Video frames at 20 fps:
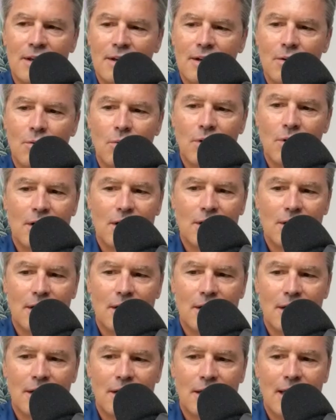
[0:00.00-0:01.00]
Well,
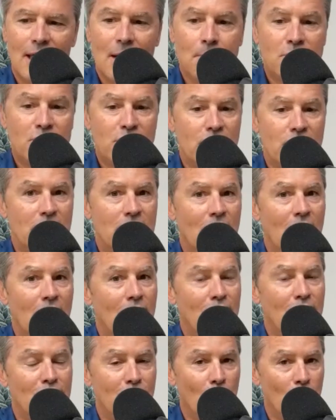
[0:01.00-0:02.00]
Epson,
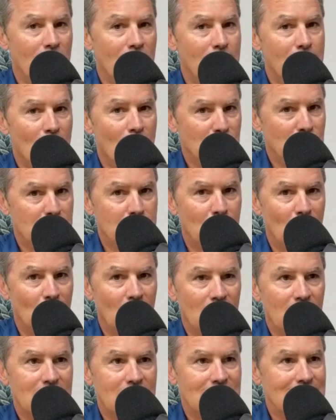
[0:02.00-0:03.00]
for the most
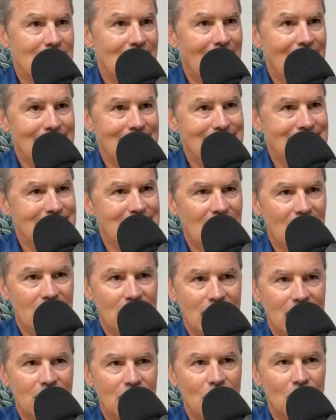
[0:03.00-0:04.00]
part, is not
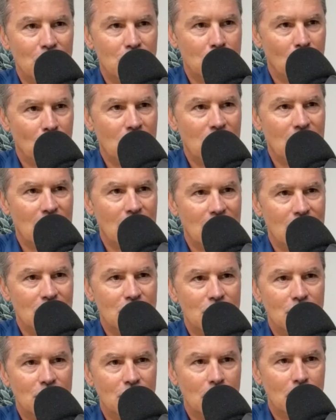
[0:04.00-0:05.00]
selling those printheads
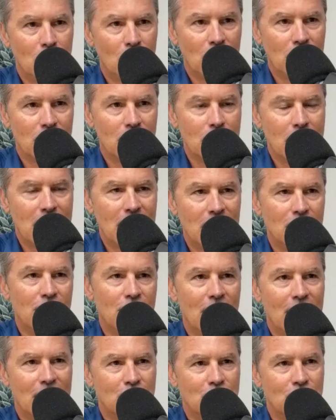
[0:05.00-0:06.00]
to the printer
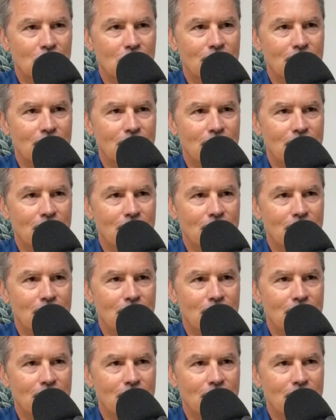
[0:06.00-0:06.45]
manufacturer.